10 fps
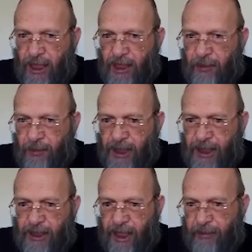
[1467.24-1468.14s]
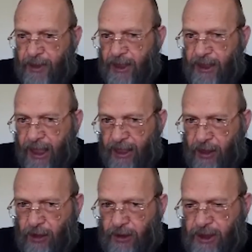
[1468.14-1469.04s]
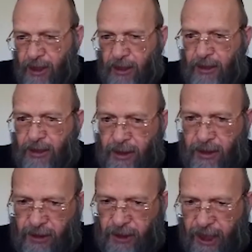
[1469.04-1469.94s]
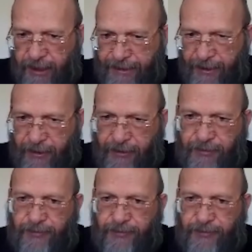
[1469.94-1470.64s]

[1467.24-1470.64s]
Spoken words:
And the middle term didn't have rho 0, so they are 0.